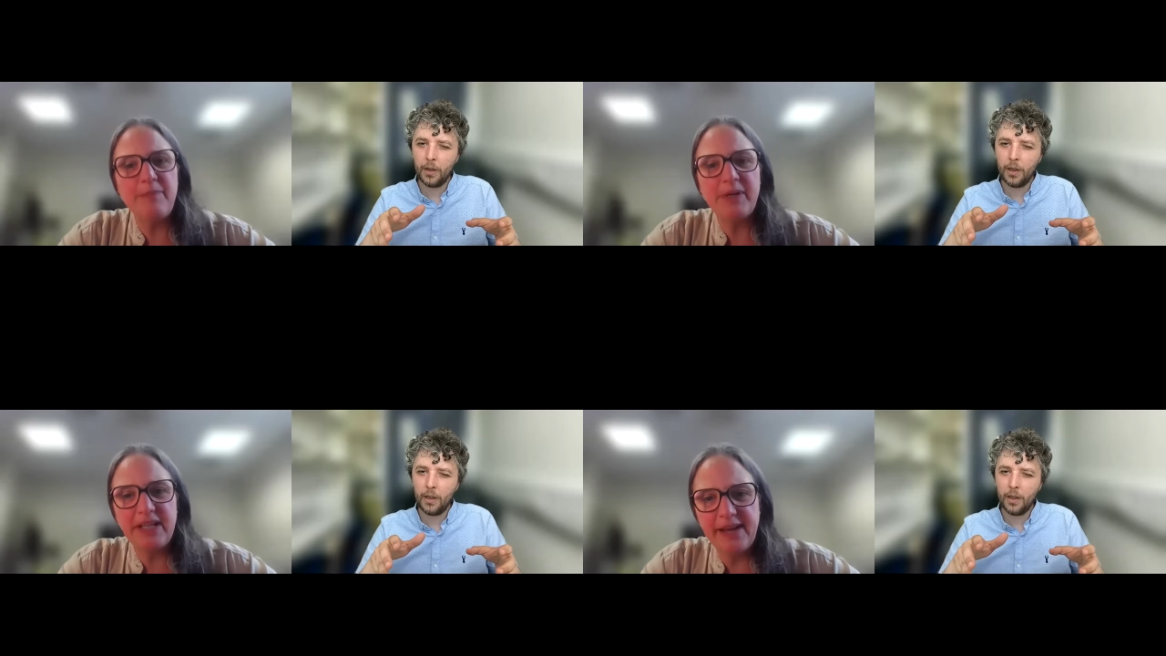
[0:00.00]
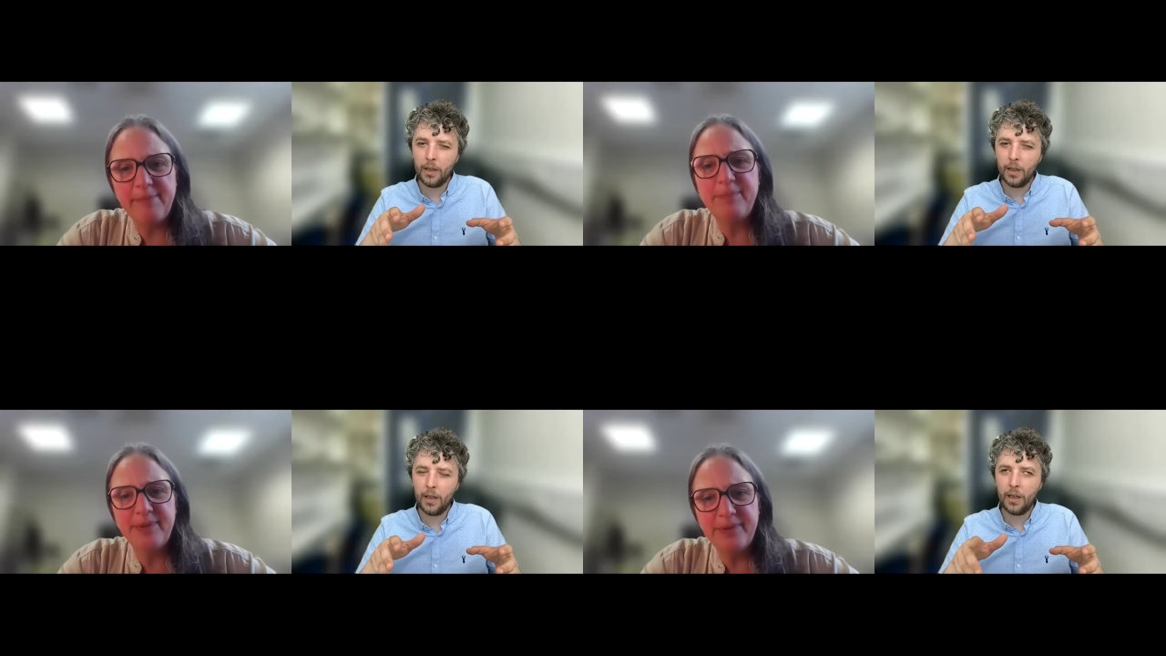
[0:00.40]

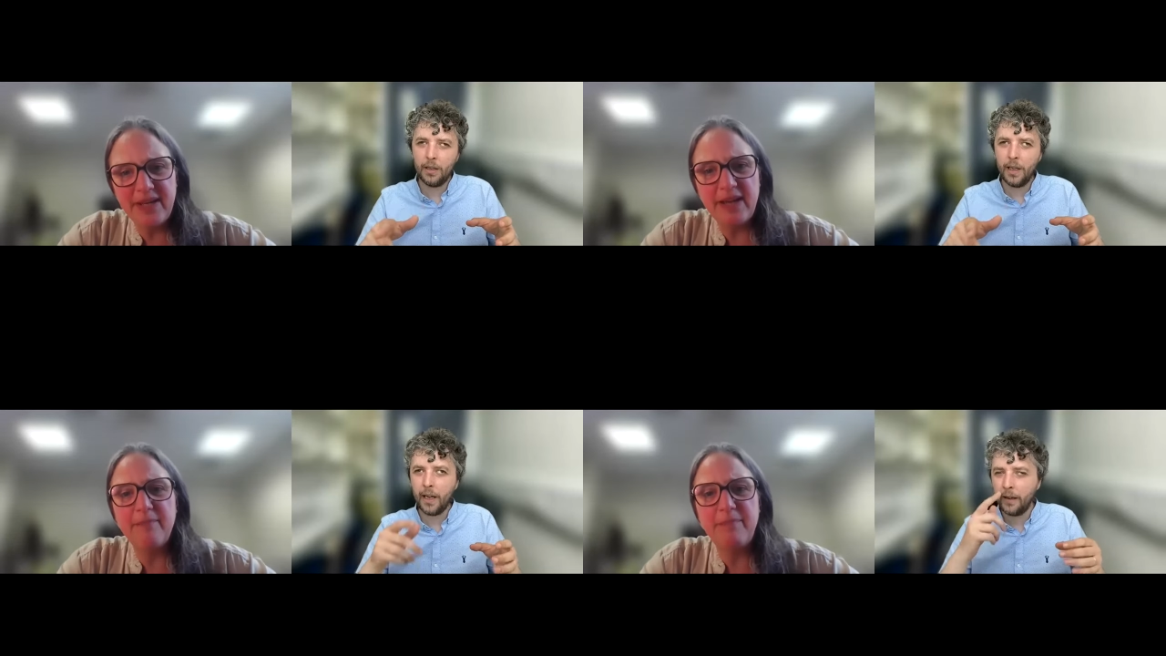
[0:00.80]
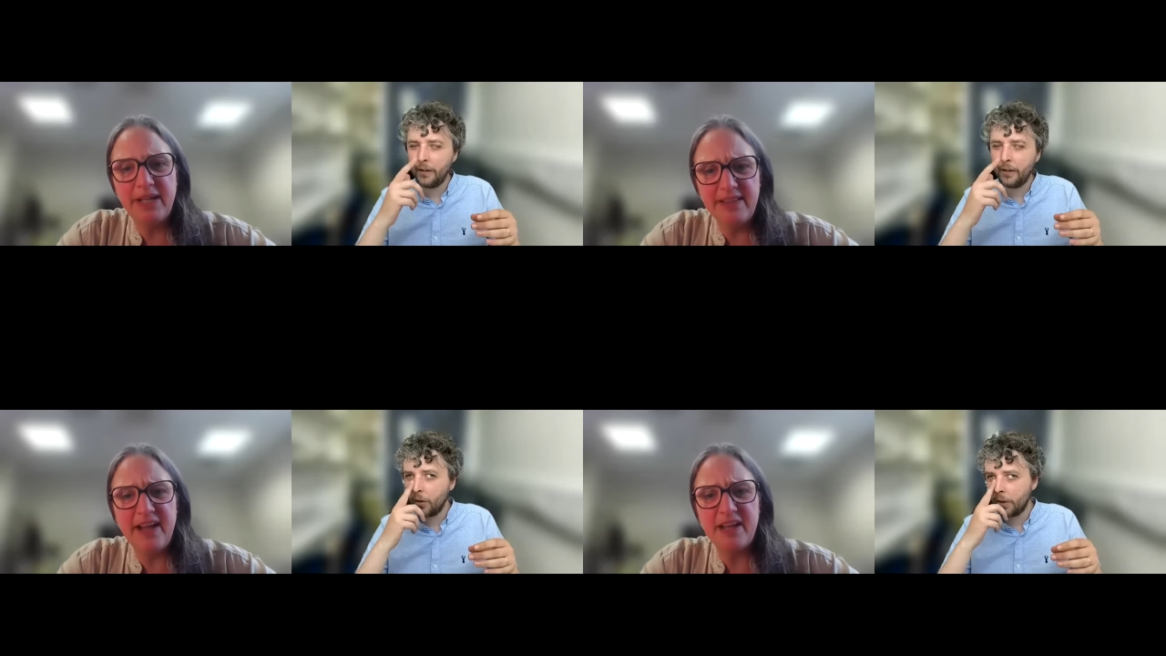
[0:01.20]
Speaker 1: hippocampal yeah, yeah
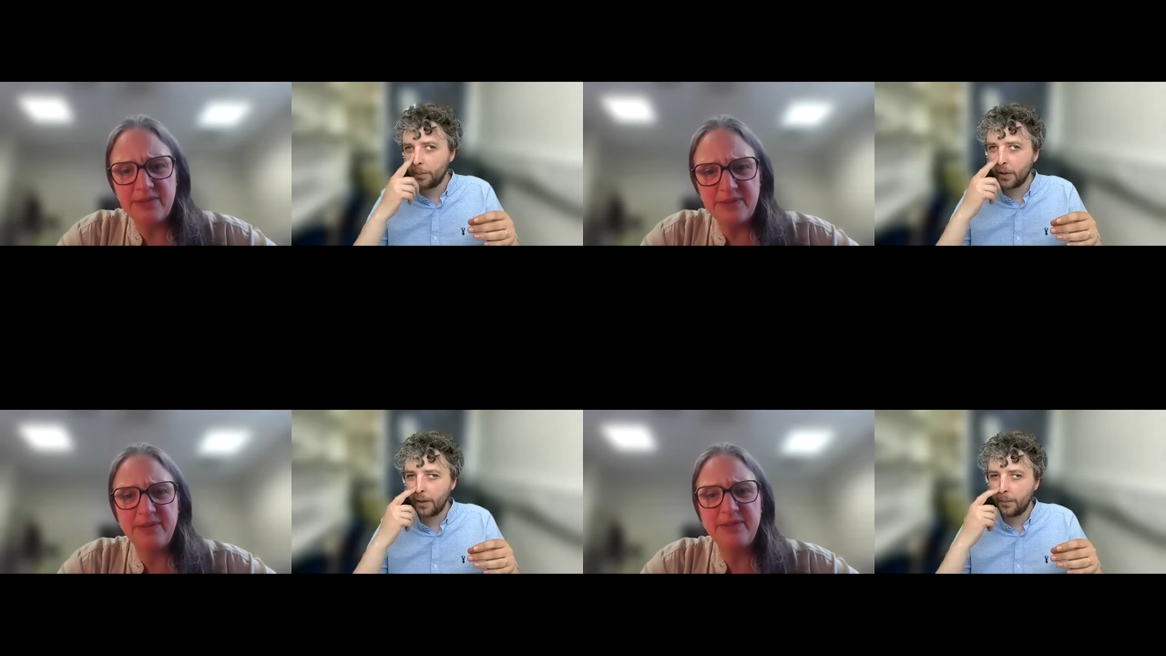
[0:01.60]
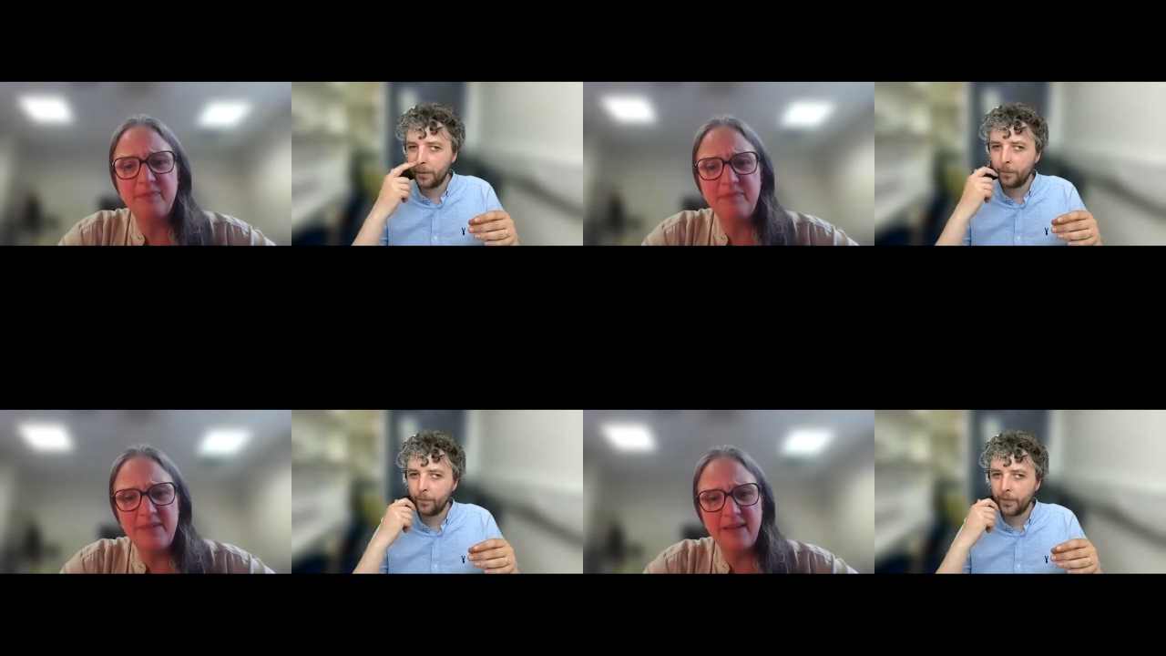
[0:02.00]
bilateral
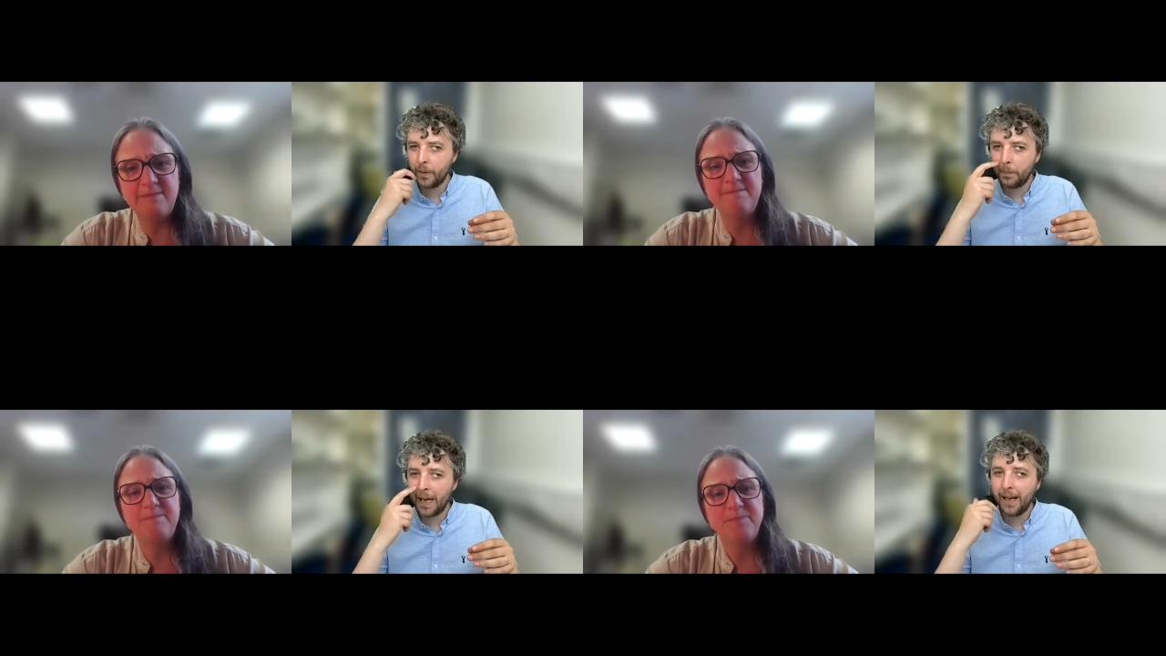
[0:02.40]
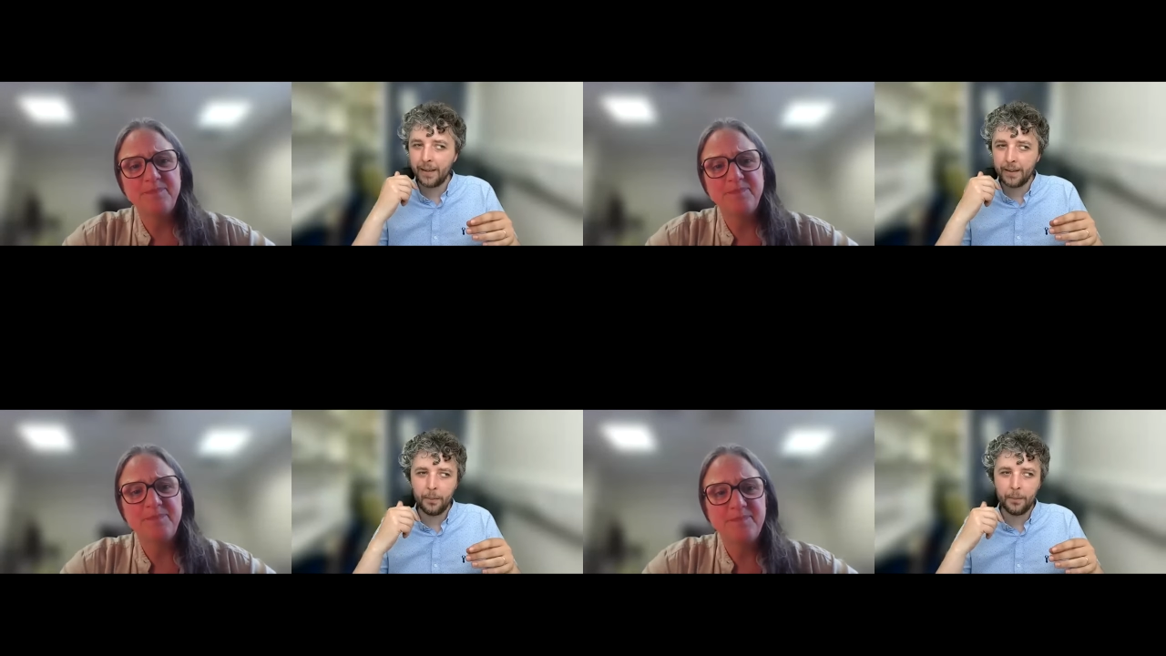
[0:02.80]
yeah
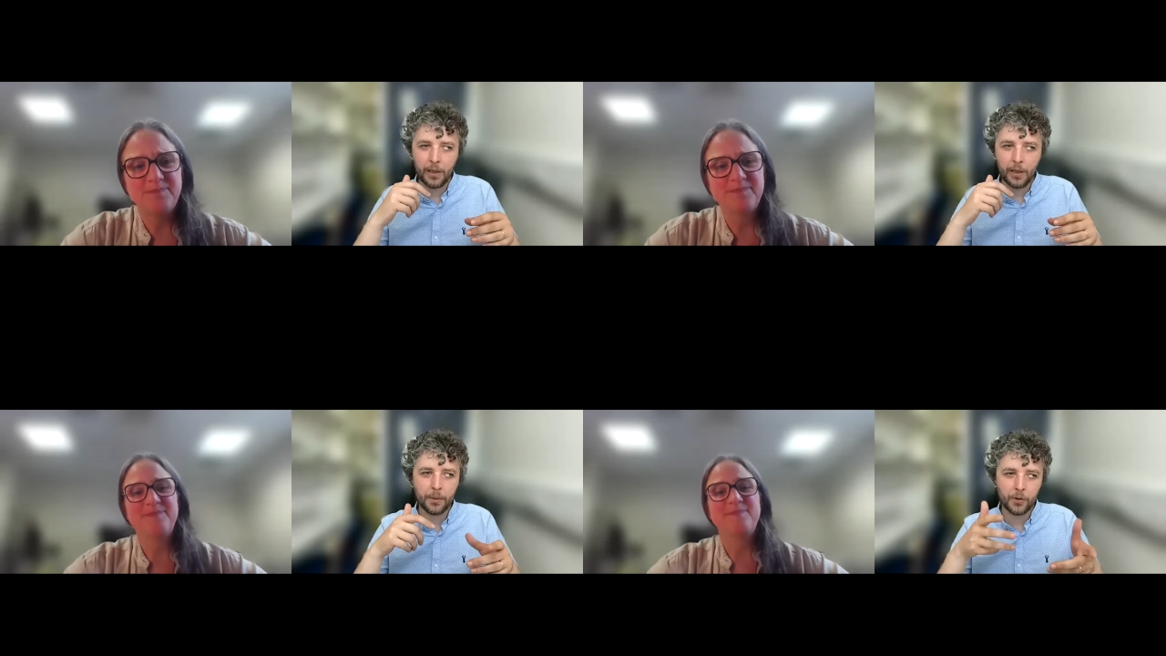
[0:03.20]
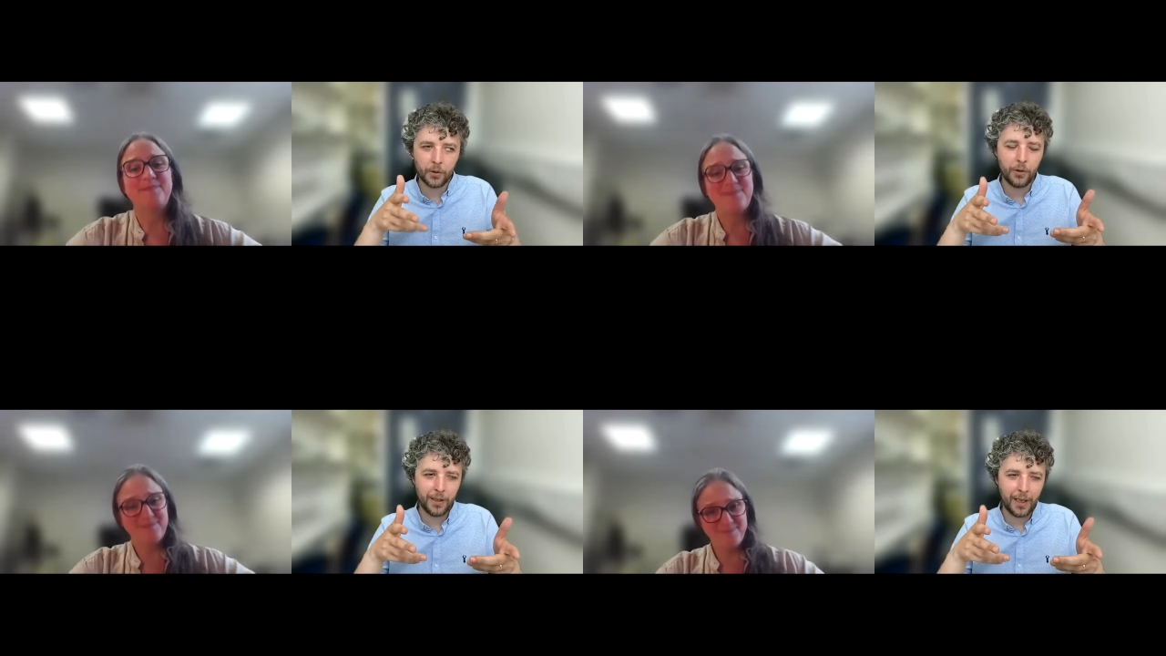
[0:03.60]
Speaker 2: bilateral hippocampus so in